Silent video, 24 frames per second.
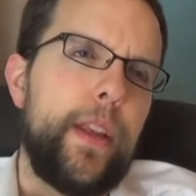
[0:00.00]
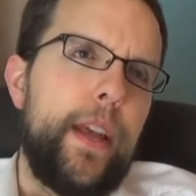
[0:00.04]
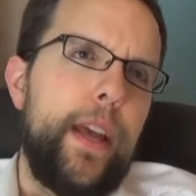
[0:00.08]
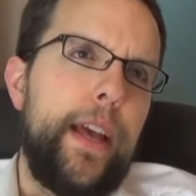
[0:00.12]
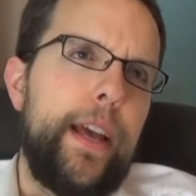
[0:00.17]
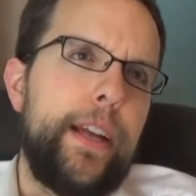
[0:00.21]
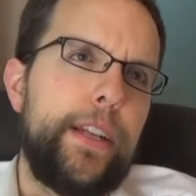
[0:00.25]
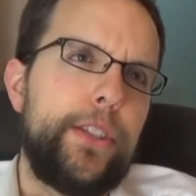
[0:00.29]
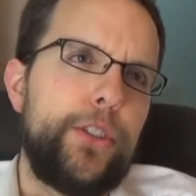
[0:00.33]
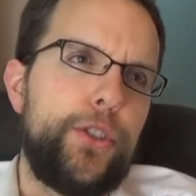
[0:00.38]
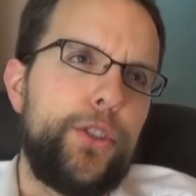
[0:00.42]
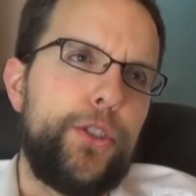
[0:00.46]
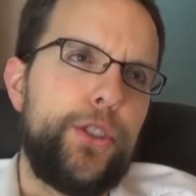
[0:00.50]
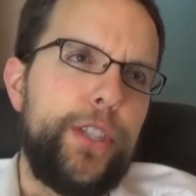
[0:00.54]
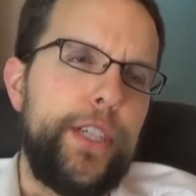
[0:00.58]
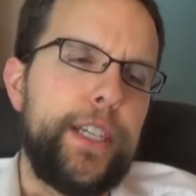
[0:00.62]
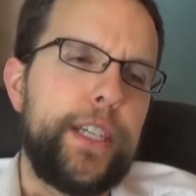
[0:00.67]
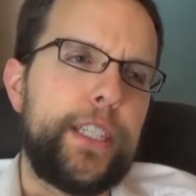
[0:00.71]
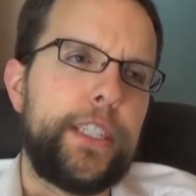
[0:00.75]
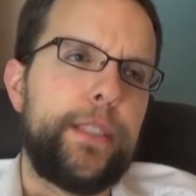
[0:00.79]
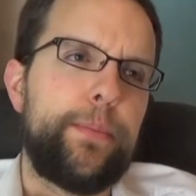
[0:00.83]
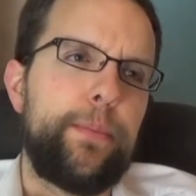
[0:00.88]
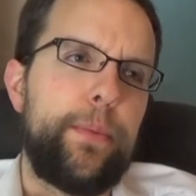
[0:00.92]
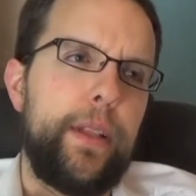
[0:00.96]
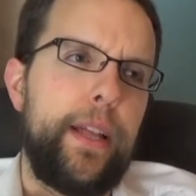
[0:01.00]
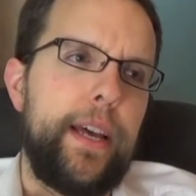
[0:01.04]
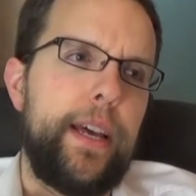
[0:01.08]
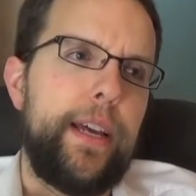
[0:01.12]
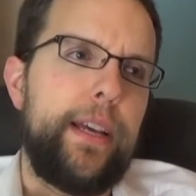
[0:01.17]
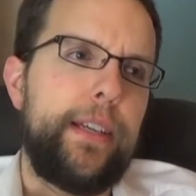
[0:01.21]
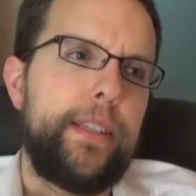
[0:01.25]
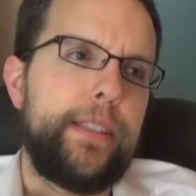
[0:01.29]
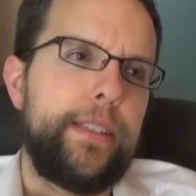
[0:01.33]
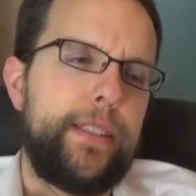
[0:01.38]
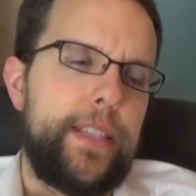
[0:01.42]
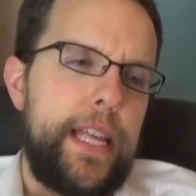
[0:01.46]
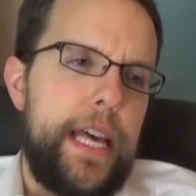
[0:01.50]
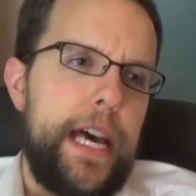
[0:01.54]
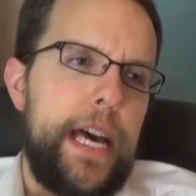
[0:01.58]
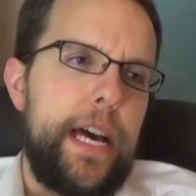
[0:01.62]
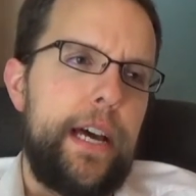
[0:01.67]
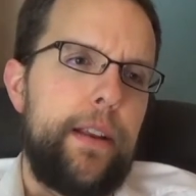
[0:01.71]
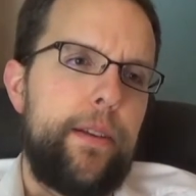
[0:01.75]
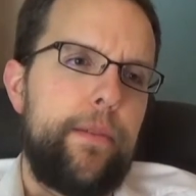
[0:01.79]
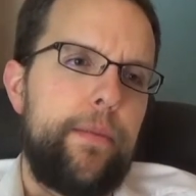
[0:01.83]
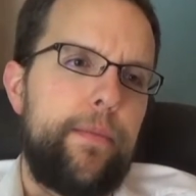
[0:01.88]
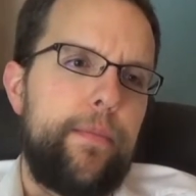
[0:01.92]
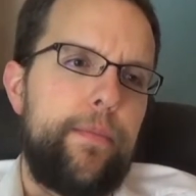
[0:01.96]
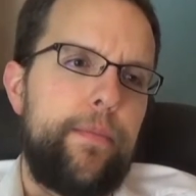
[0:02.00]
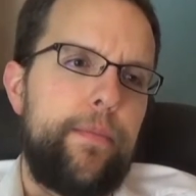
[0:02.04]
And she explains that